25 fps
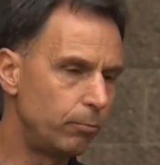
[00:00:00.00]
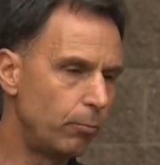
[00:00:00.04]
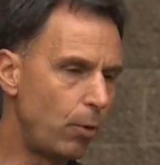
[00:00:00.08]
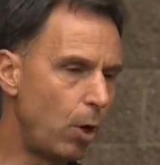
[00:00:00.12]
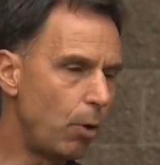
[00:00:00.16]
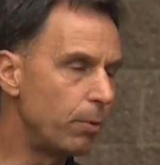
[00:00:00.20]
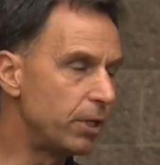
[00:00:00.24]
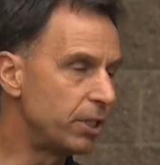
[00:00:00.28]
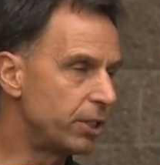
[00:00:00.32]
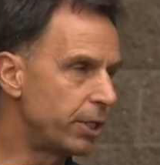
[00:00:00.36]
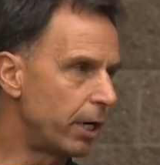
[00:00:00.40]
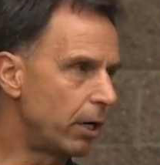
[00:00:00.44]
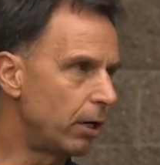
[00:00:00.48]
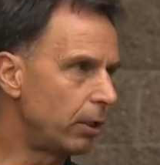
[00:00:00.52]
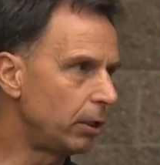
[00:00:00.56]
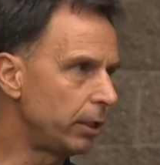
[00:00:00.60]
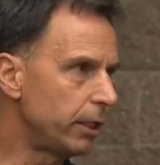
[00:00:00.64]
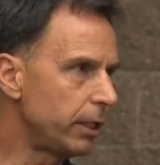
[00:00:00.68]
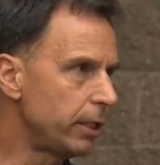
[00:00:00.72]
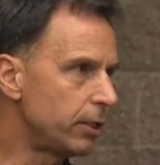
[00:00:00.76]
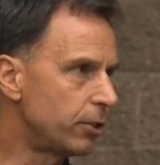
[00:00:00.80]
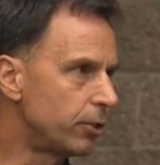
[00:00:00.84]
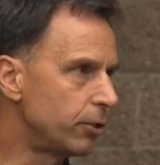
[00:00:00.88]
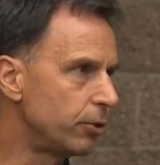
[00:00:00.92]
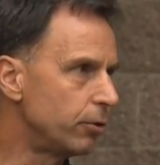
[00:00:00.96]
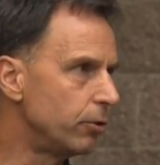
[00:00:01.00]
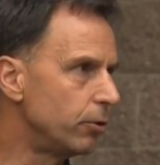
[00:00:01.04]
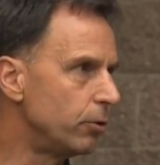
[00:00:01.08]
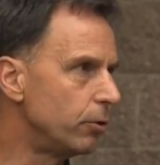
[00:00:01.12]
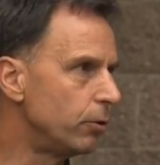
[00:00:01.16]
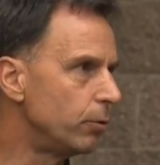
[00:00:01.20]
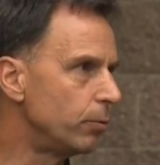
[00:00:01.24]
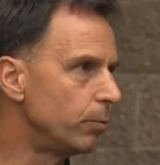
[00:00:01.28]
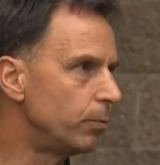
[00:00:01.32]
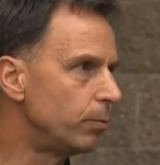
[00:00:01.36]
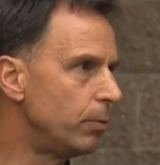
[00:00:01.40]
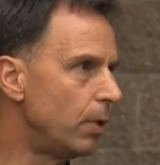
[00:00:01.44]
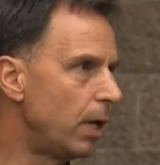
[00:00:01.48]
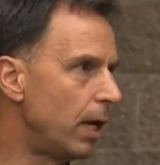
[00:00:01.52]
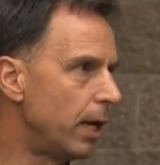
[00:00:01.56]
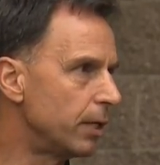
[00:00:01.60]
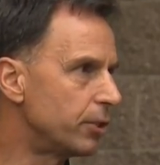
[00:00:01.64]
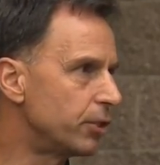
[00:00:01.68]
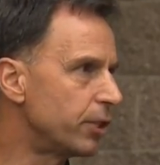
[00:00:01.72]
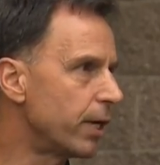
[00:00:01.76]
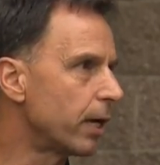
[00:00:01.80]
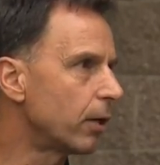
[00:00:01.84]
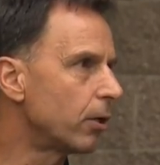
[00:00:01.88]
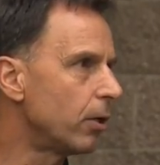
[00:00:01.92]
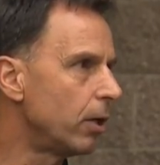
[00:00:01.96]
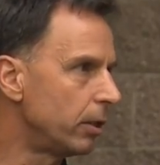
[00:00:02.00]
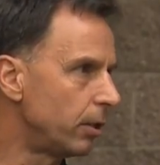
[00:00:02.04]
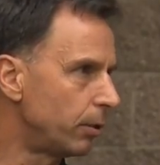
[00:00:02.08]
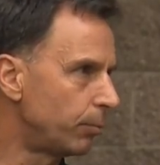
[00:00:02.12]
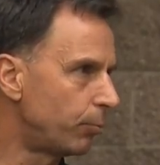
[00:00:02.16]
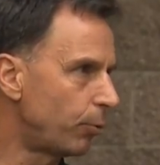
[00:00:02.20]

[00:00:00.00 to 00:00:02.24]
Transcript: momentarily to uh, check on